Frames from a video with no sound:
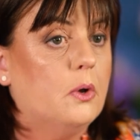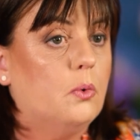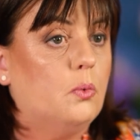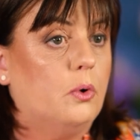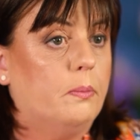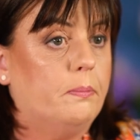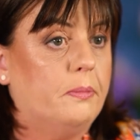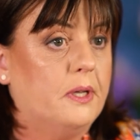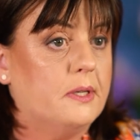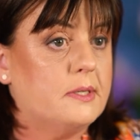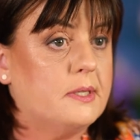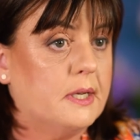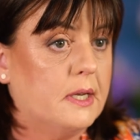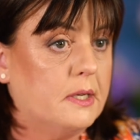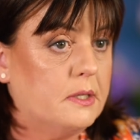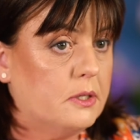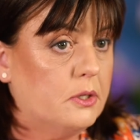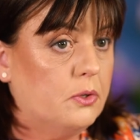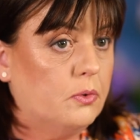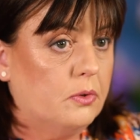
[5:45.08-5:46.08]
would be
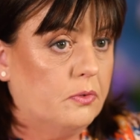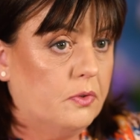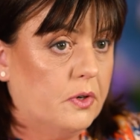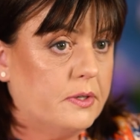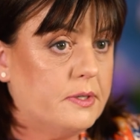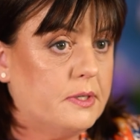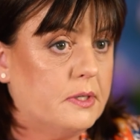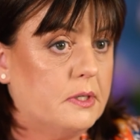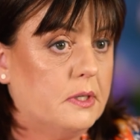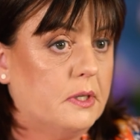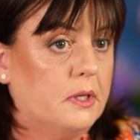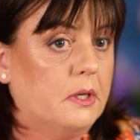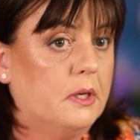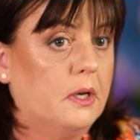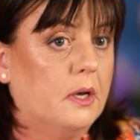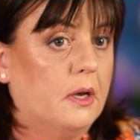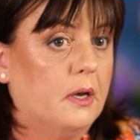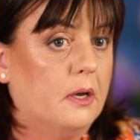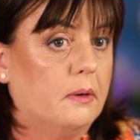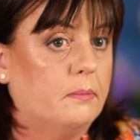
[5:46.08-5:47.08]
Stenden University
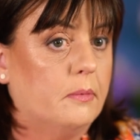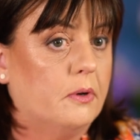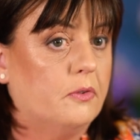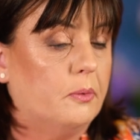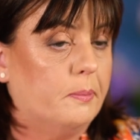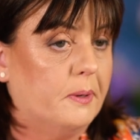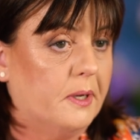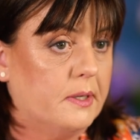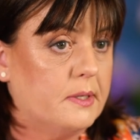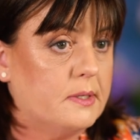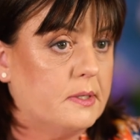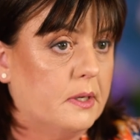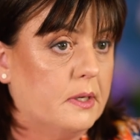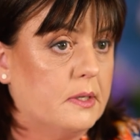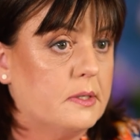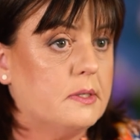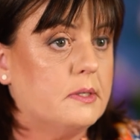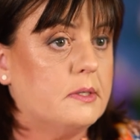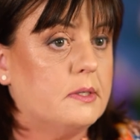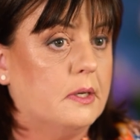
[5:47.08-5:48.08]
of Applied
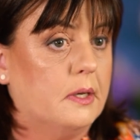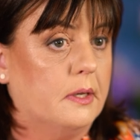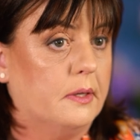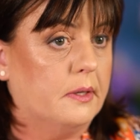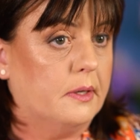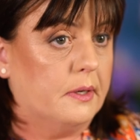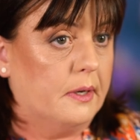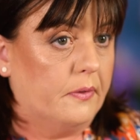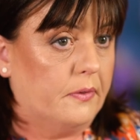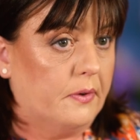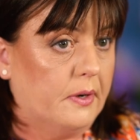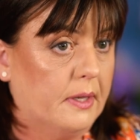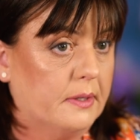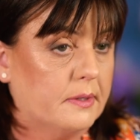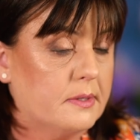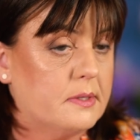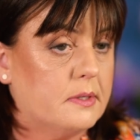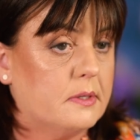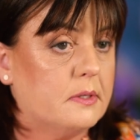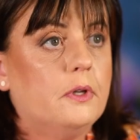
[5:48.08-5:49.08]
Sciences in the
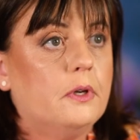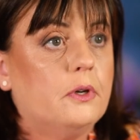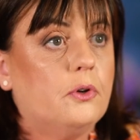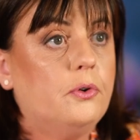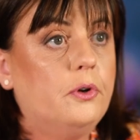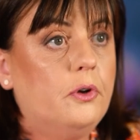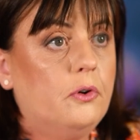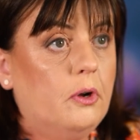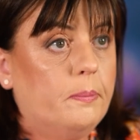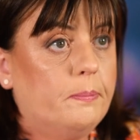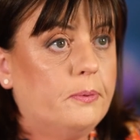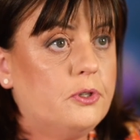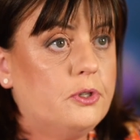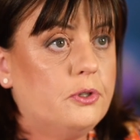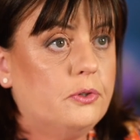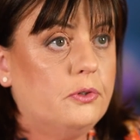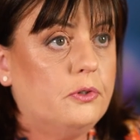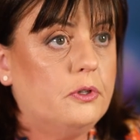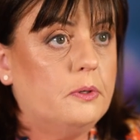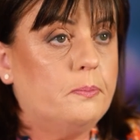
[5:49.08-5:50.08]
Netherlands. The career
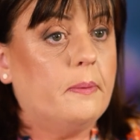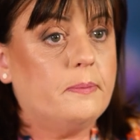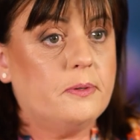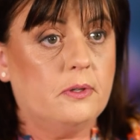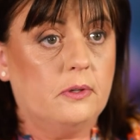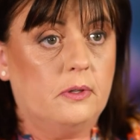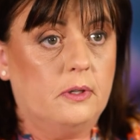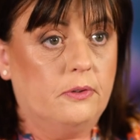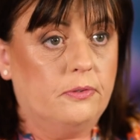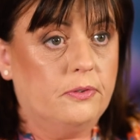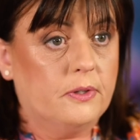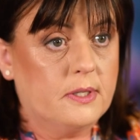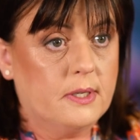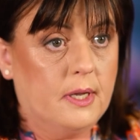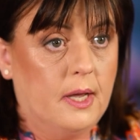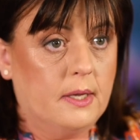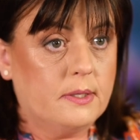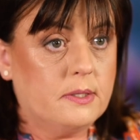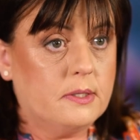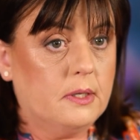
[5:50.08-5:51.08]
opportunity is absolutely
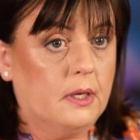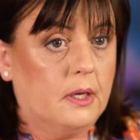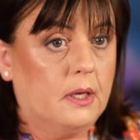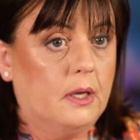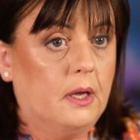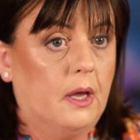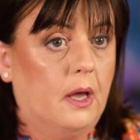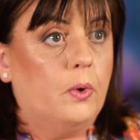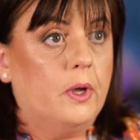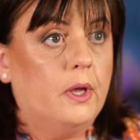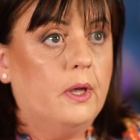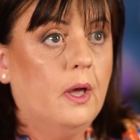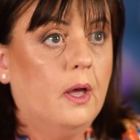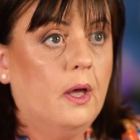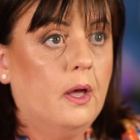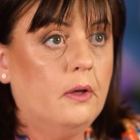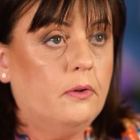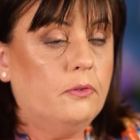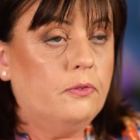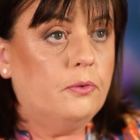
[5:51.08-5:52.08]
fantastic. We
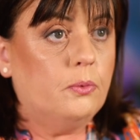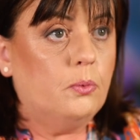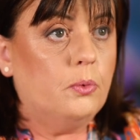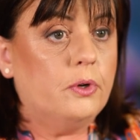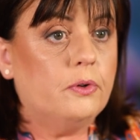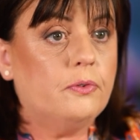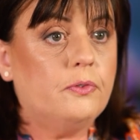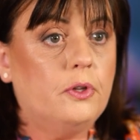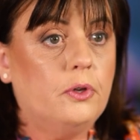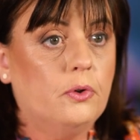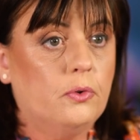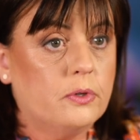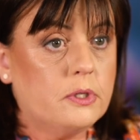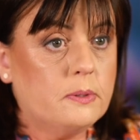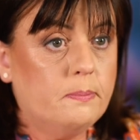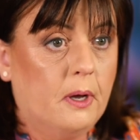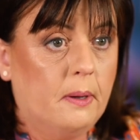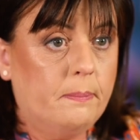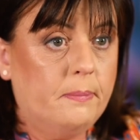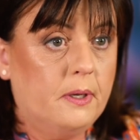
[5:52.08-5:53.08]
have one of the
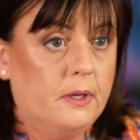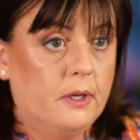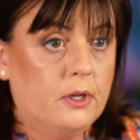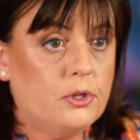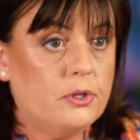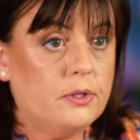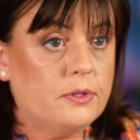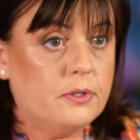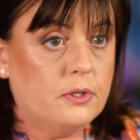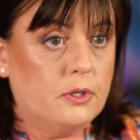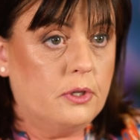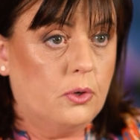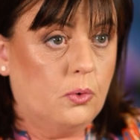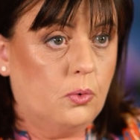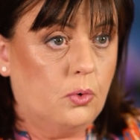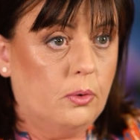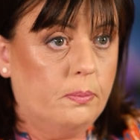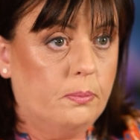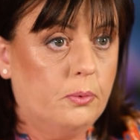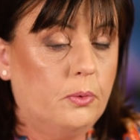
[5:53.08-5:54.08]
youngest populations in
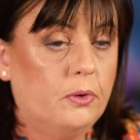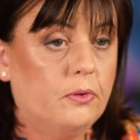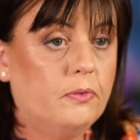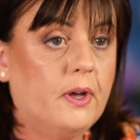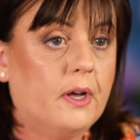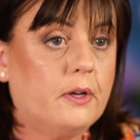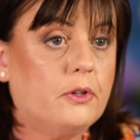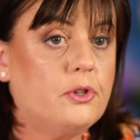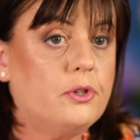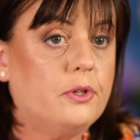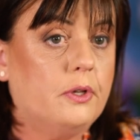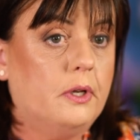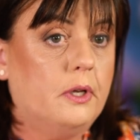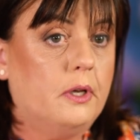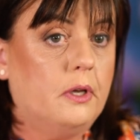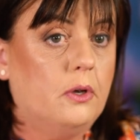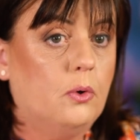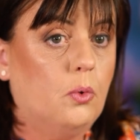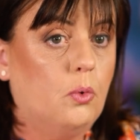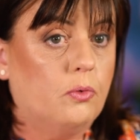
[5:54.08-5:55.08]
Europe. We have
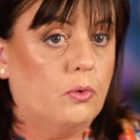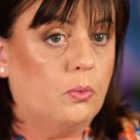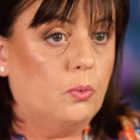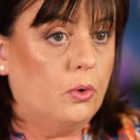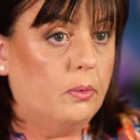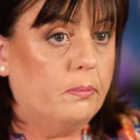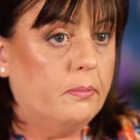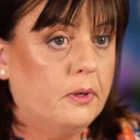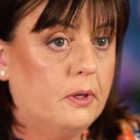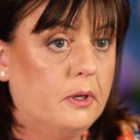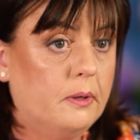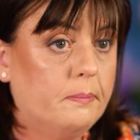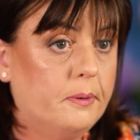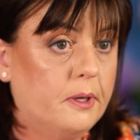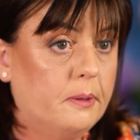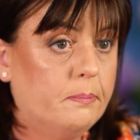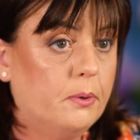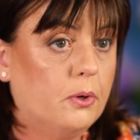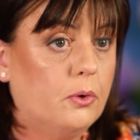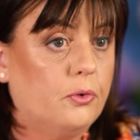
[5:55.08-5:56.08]
actually over 1 million
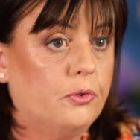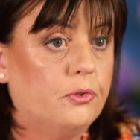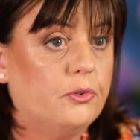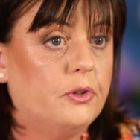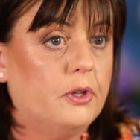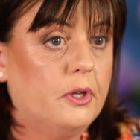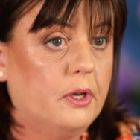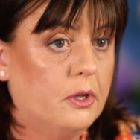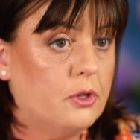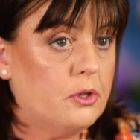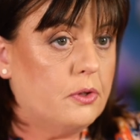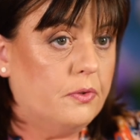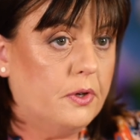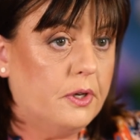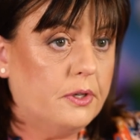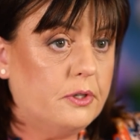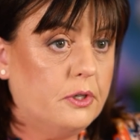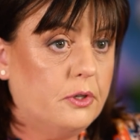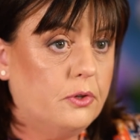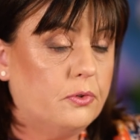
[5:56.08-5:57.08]
people under the age of
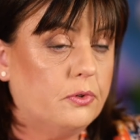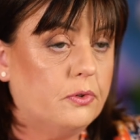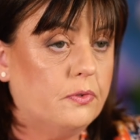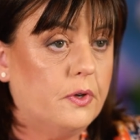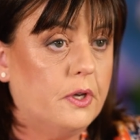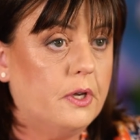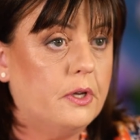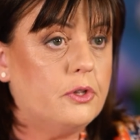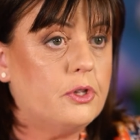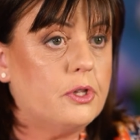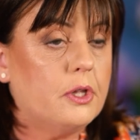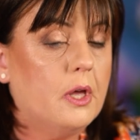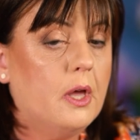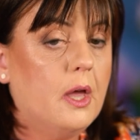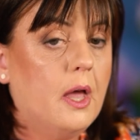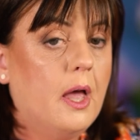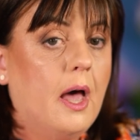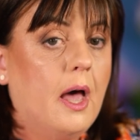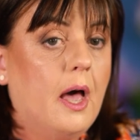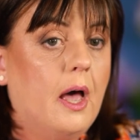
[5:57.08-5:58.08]
18 years of age,
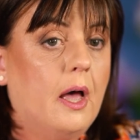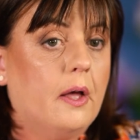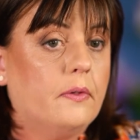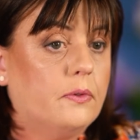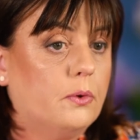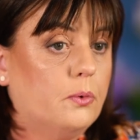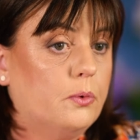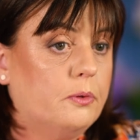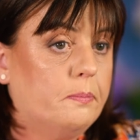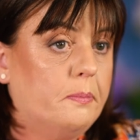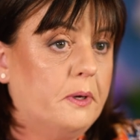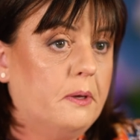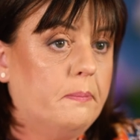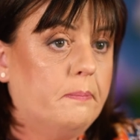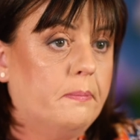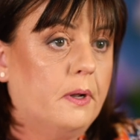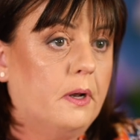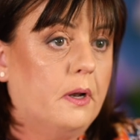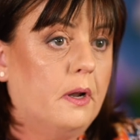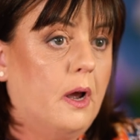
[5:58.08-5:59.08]
and those
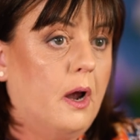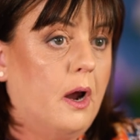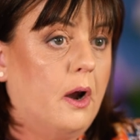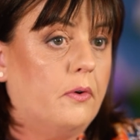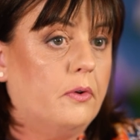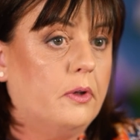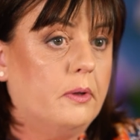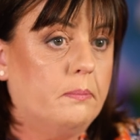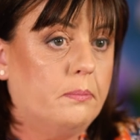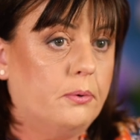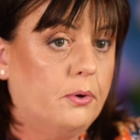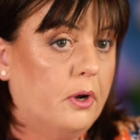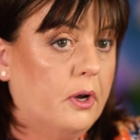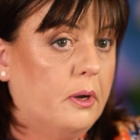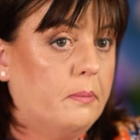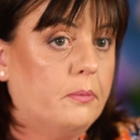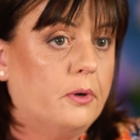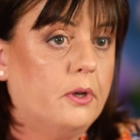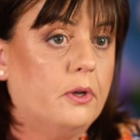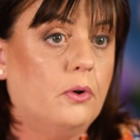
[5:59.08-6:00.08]
people are in
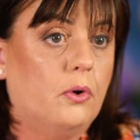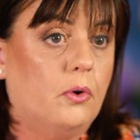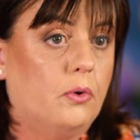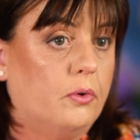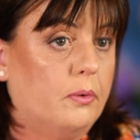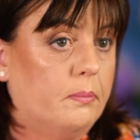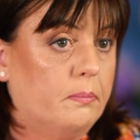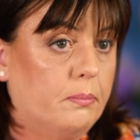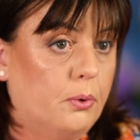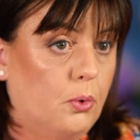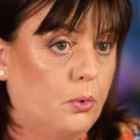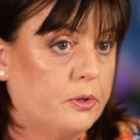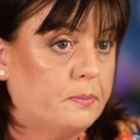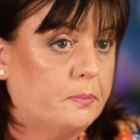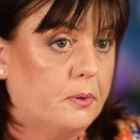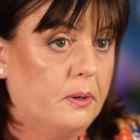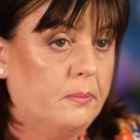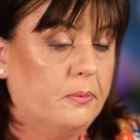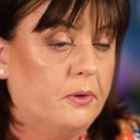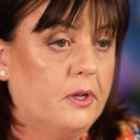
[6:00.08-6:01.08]
primary or in
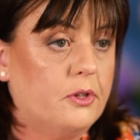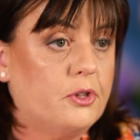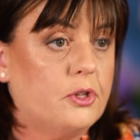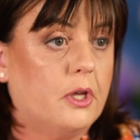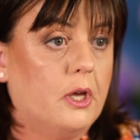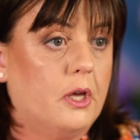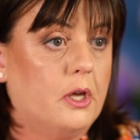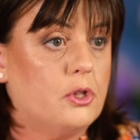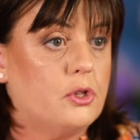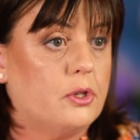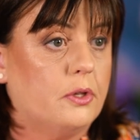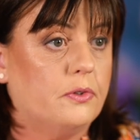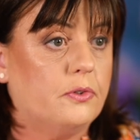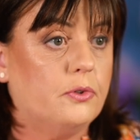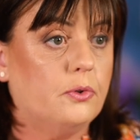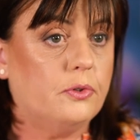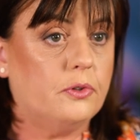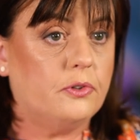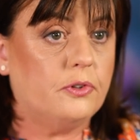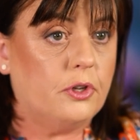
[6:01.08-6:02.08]
post-primary education.
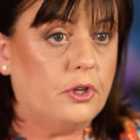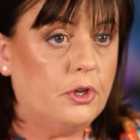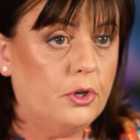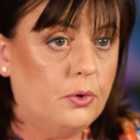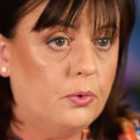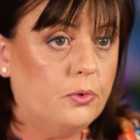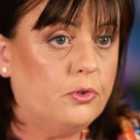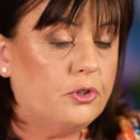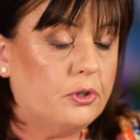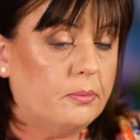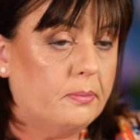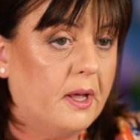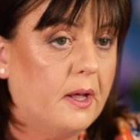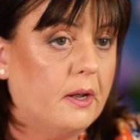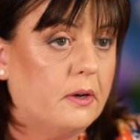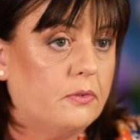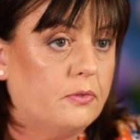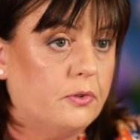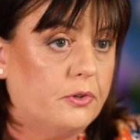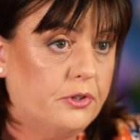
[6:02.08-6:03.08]
So there's a huge
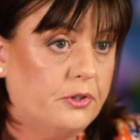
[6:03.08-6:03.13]
demand for